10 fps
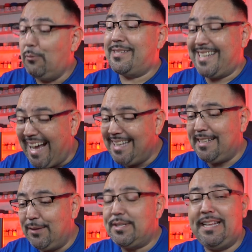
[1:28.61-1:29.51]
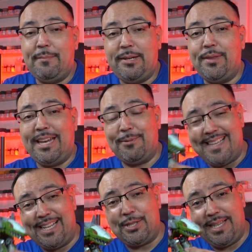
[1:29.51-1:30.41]
was kind enough to let me know that he was
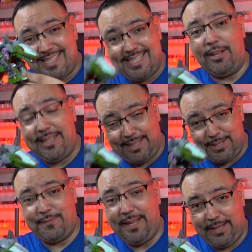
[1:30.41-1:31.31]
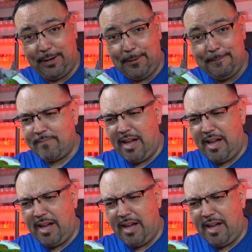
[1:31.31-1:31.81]
actually selling this figure.